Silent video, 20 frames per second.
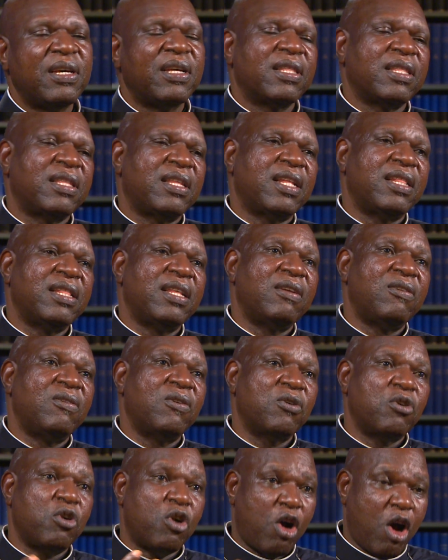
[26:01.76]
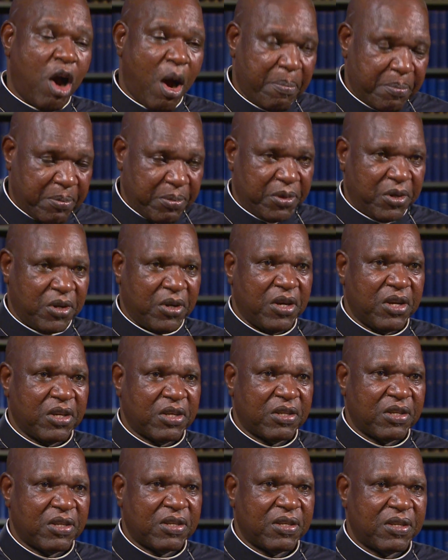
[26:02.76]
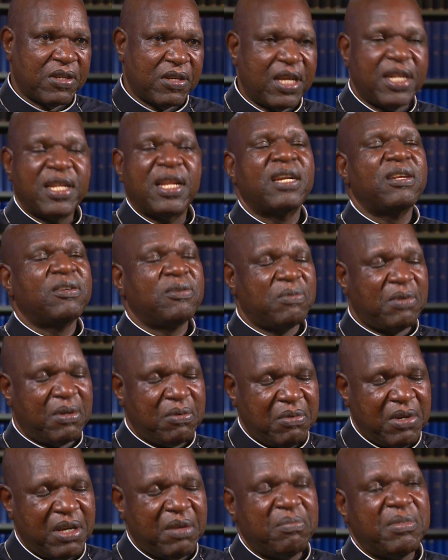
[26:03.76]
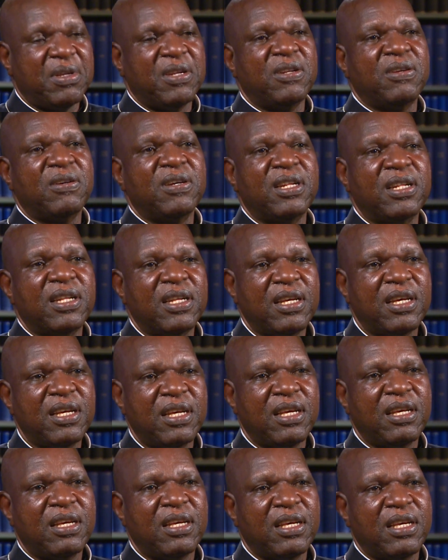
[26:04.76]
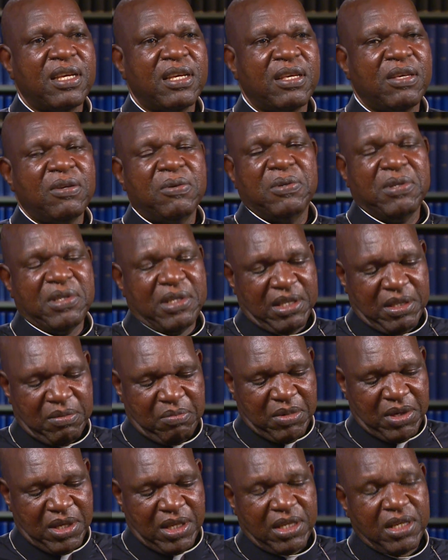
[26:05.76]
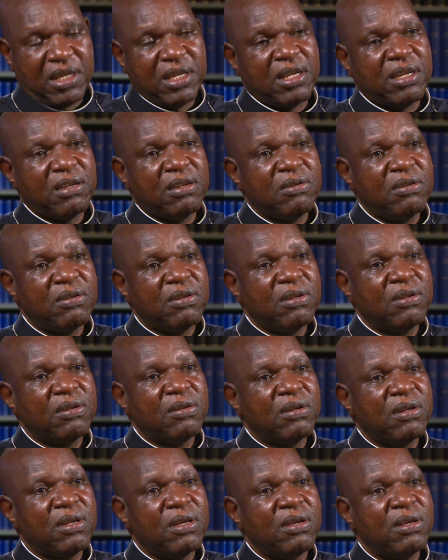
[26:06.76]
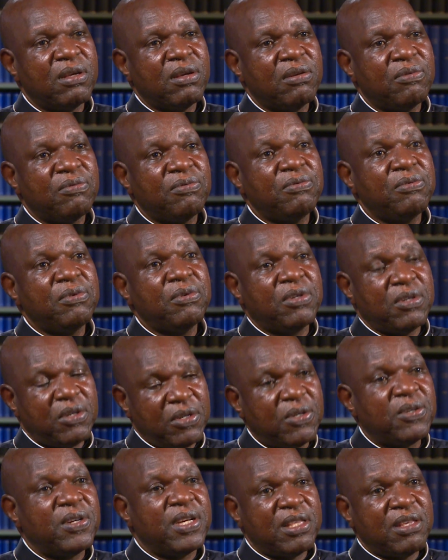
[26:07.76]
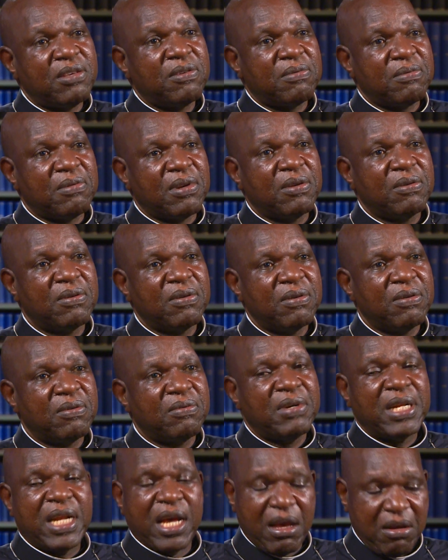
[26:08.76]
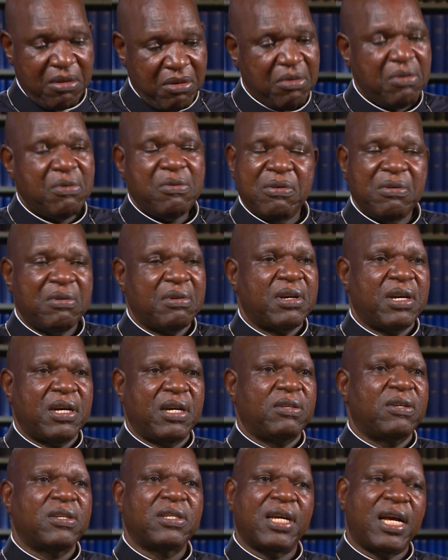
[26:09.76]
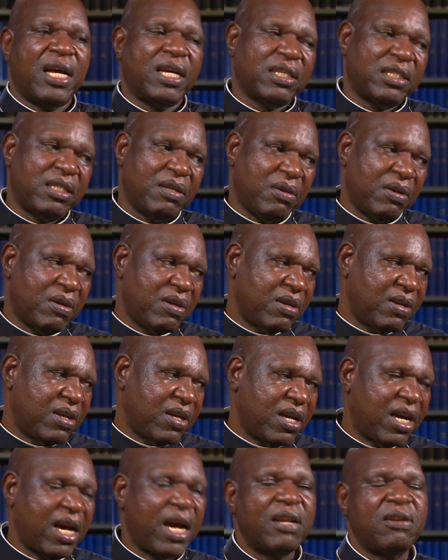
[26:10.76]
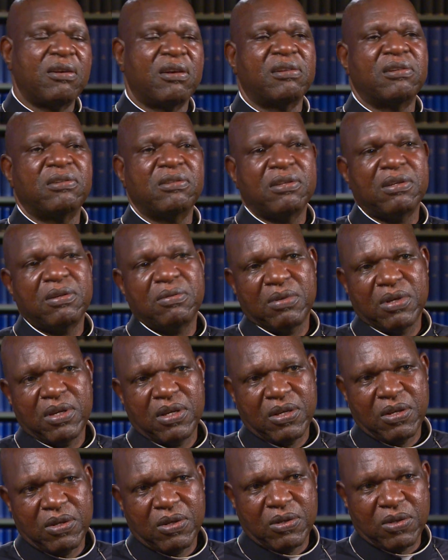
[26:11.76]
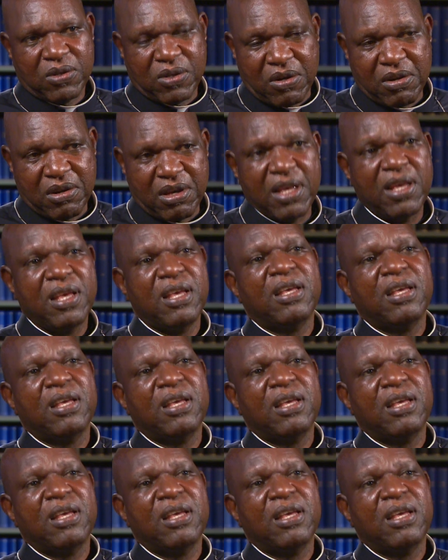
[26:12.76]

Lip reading: that they look up to us. And that is what we have been doing. You will see me sharing food to the children. When I go, I just ask the adults, sorry,